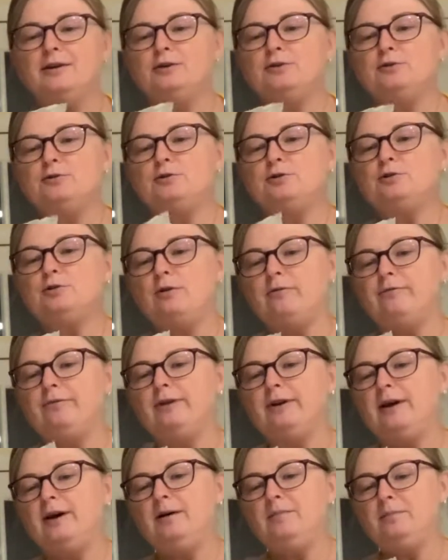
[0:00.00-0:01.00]
to
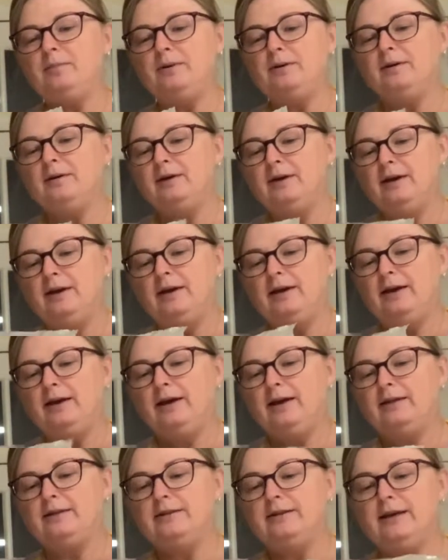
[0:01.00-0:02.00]
soften up,
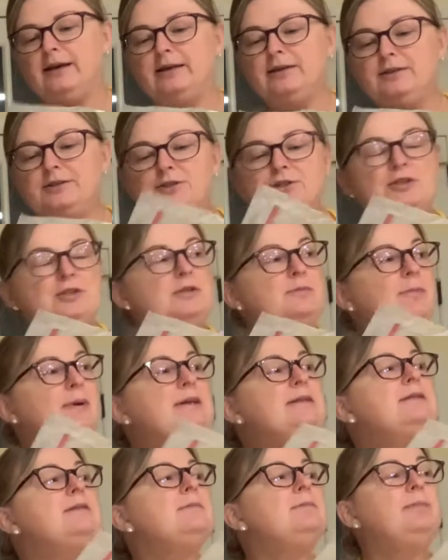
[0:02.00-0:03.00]
and then it's just my
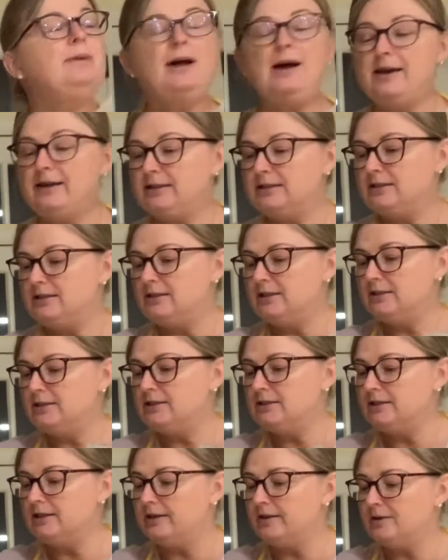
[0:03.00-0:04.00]
supply. It
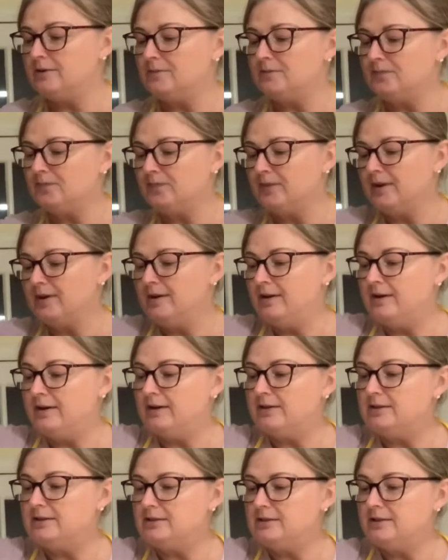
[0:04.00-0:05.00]
sits there.
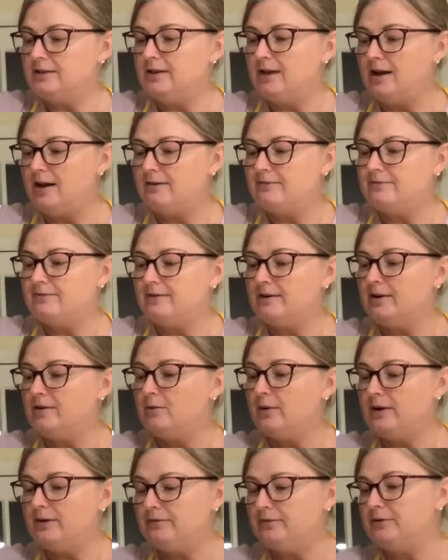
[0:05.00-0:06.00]
I still have
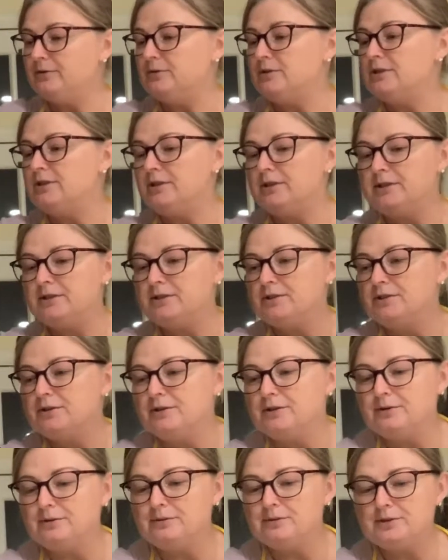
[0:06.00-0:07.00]
quite a few sticks to
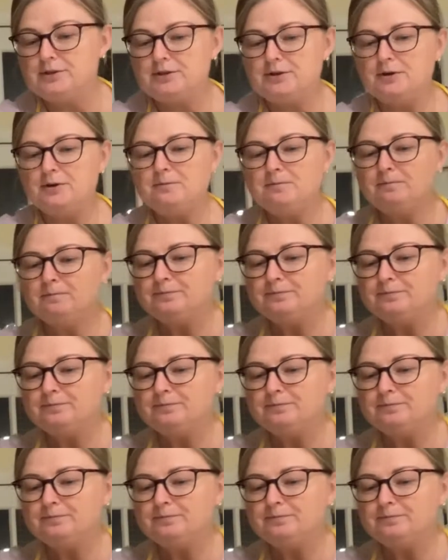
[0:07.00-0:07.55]
go through.